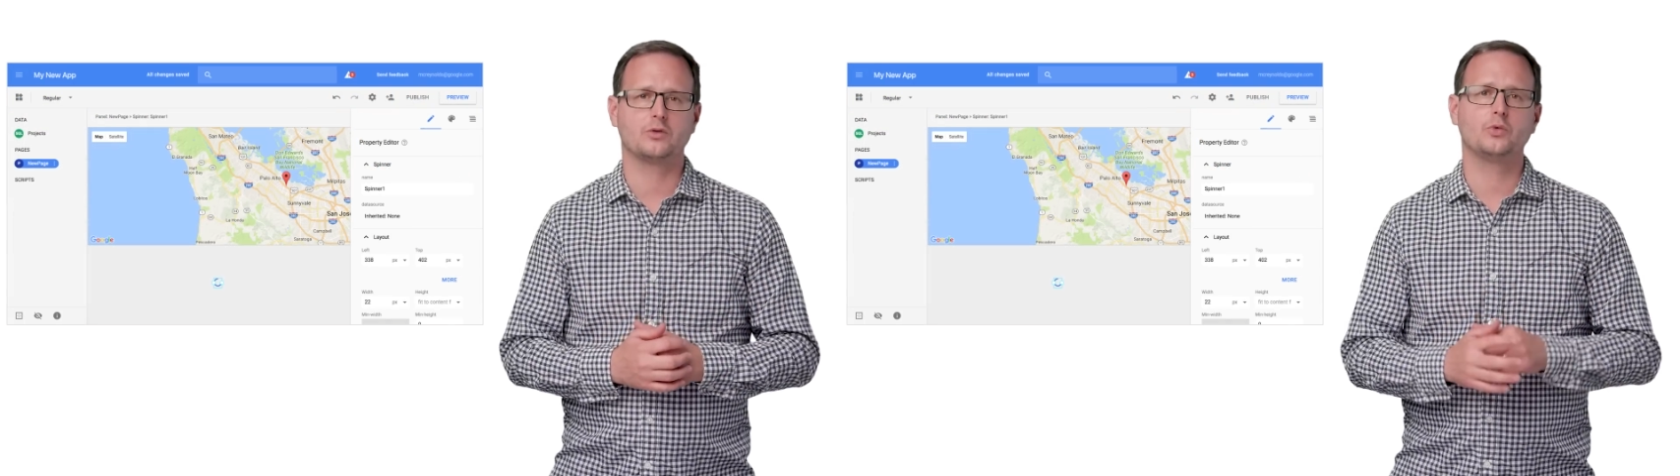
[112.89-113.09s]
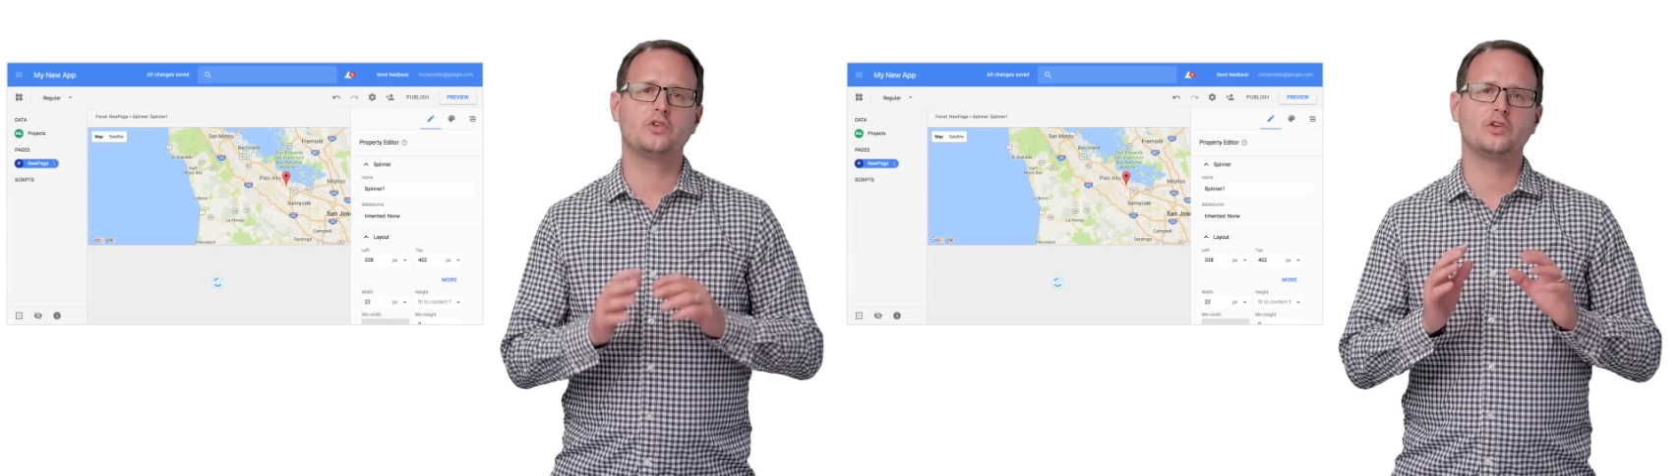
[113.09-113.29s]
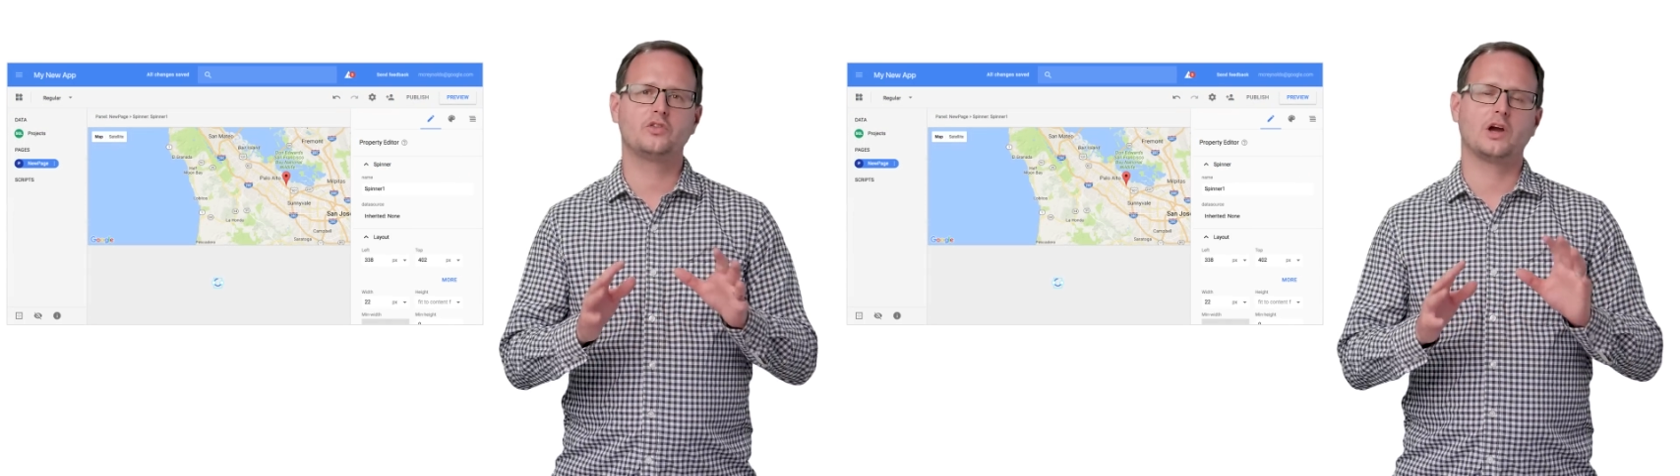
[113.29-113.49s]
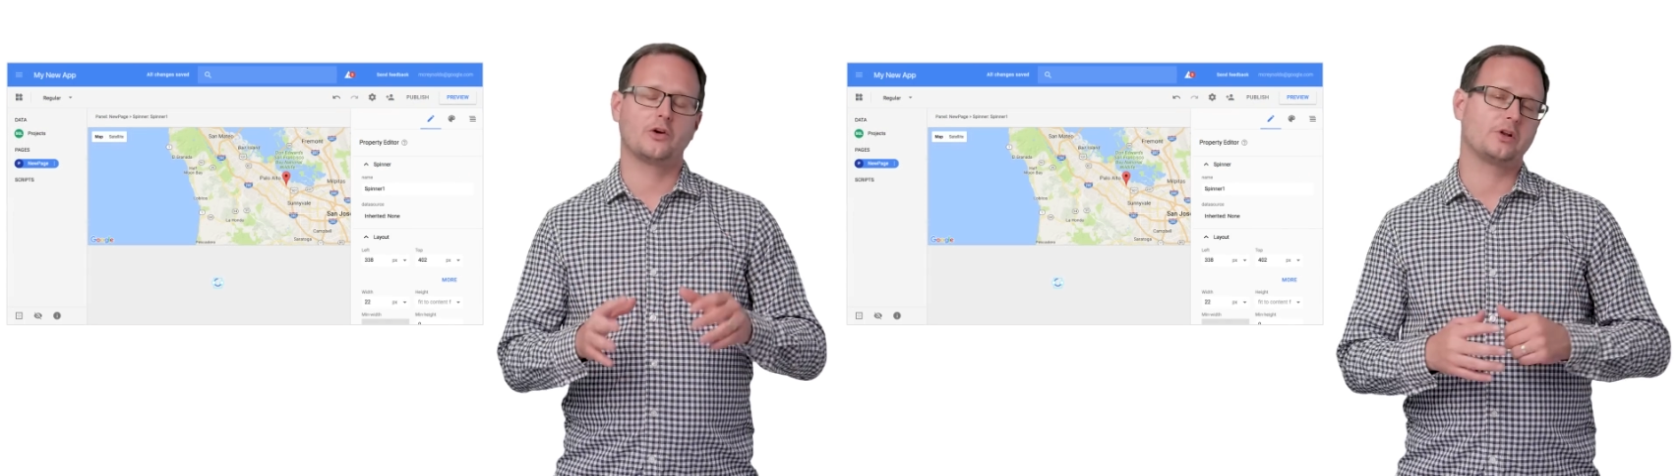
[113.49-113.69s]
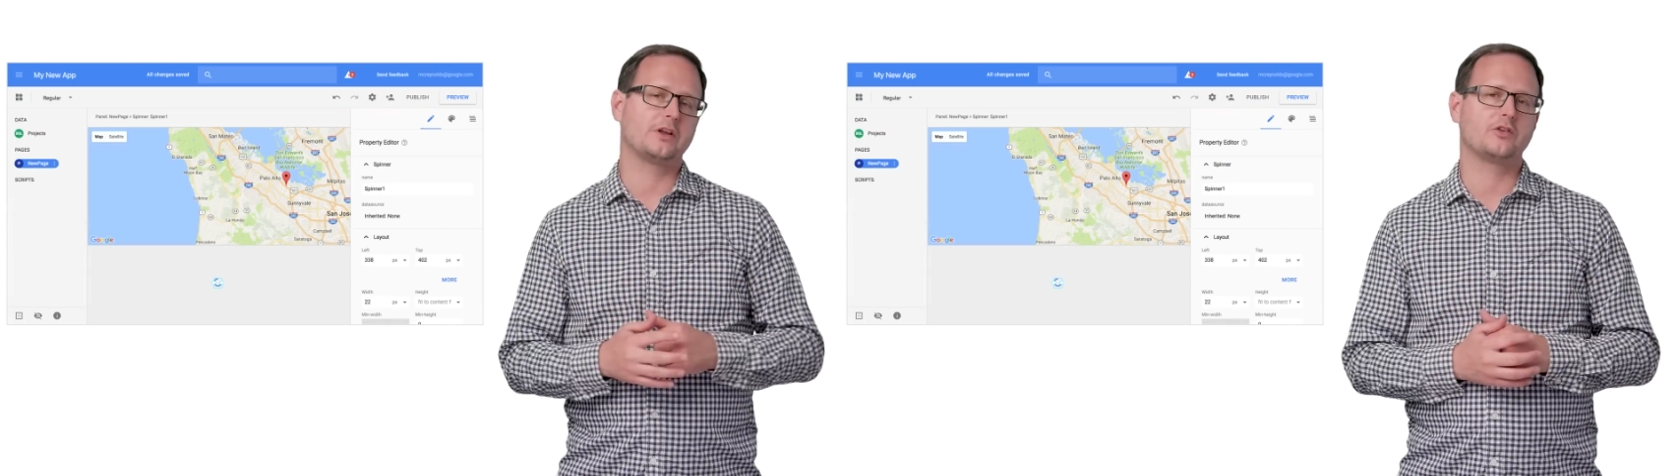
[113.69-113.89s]
which is
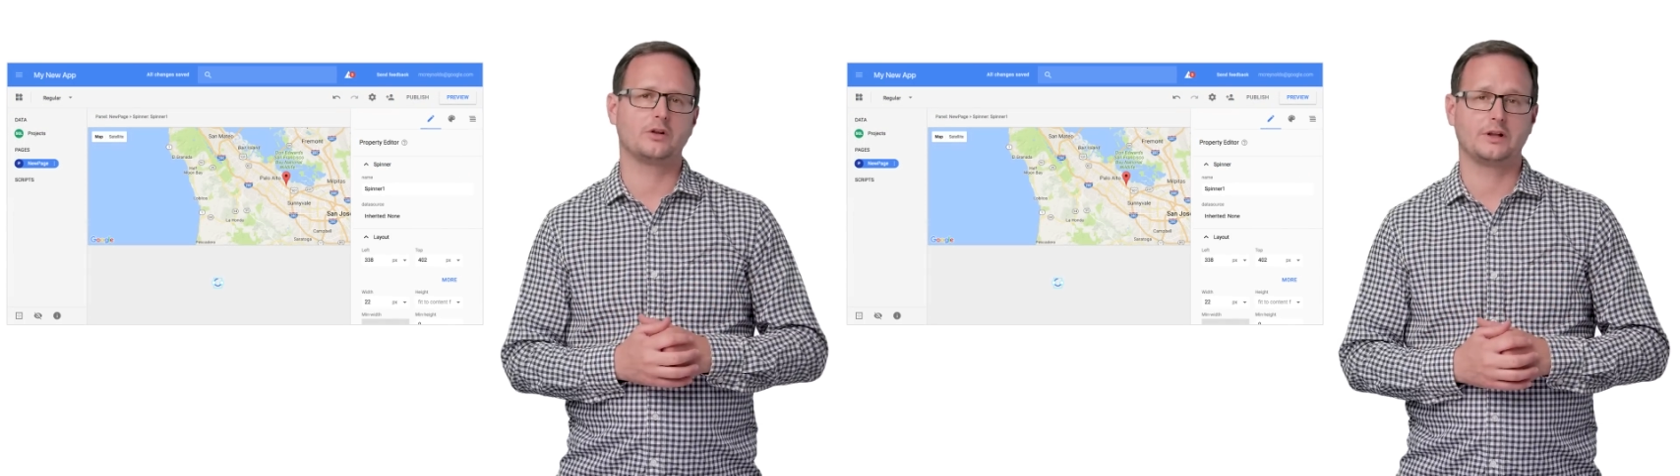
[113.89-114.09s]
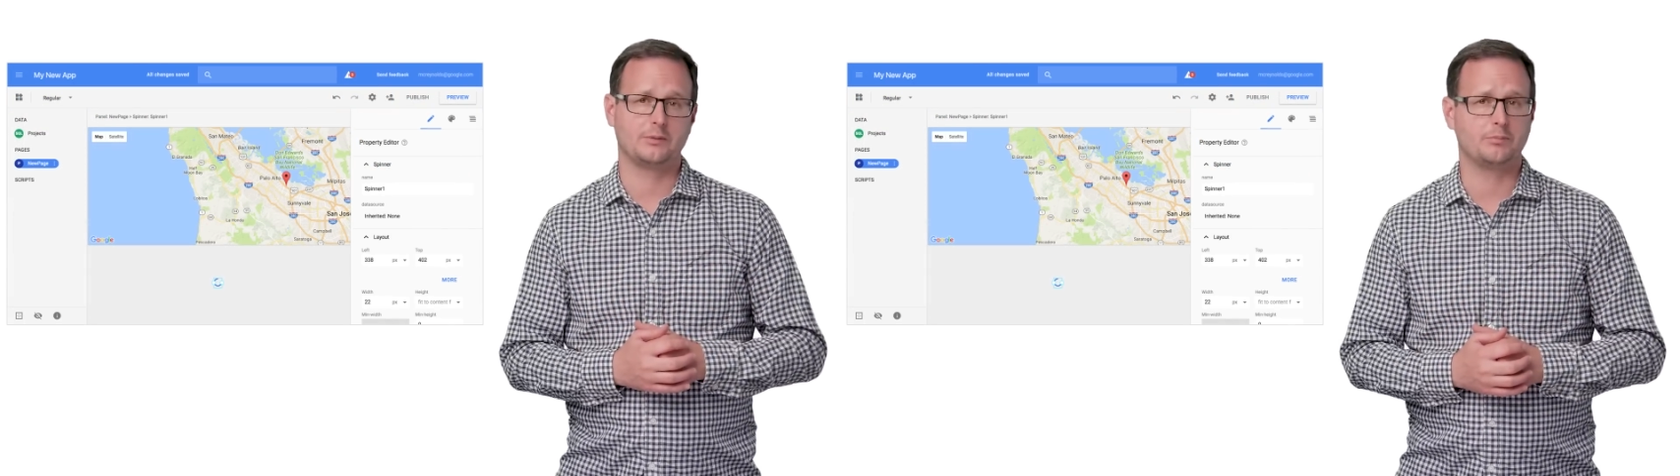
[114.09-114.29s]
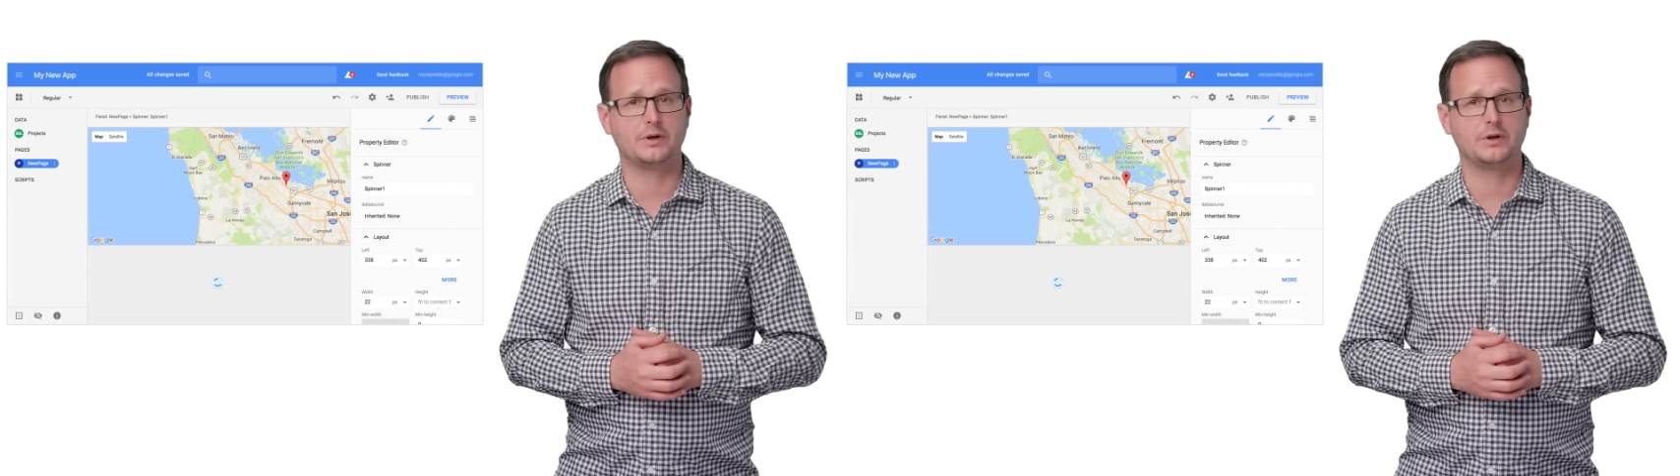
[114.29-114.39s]
currently still in